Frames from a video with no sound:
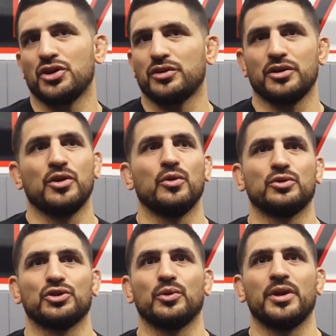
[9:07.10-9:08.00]
Shut the whole
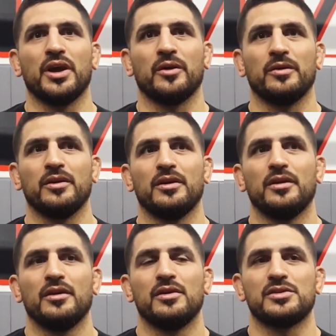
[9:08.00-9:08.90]
show down.
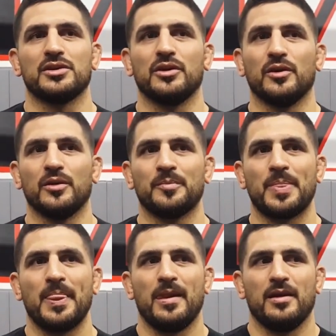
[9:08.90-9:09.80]
So
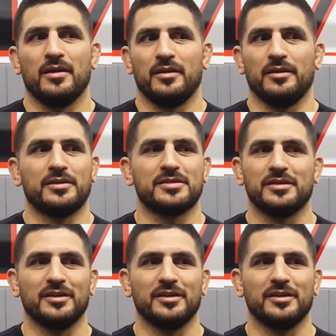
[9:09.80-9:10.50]
it's